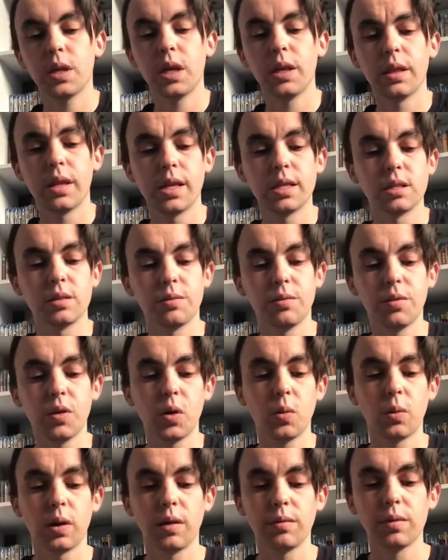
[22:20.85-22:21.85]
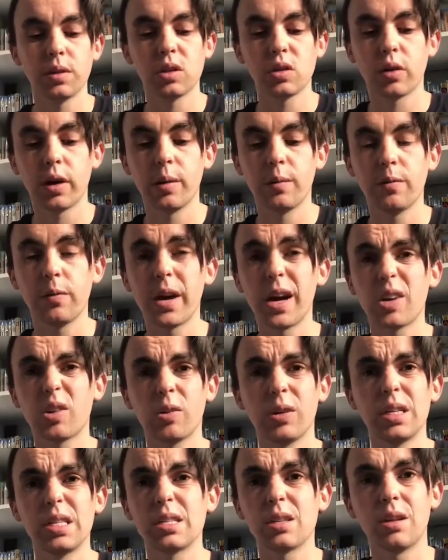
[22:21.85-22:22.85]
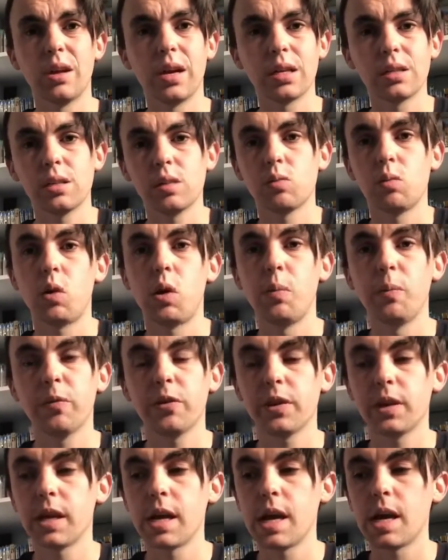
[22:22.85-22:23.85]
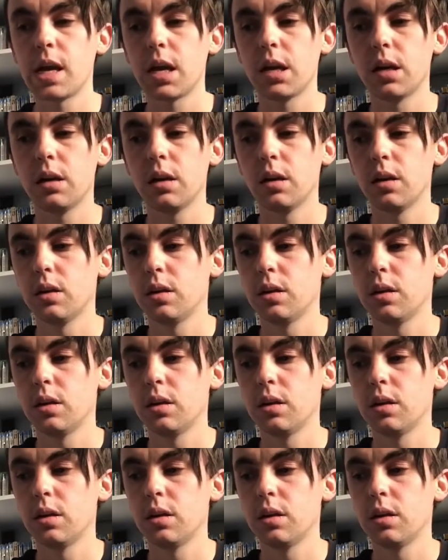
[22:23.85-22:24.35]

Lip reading: and there's a few other Scream Factories like Swamp Thing,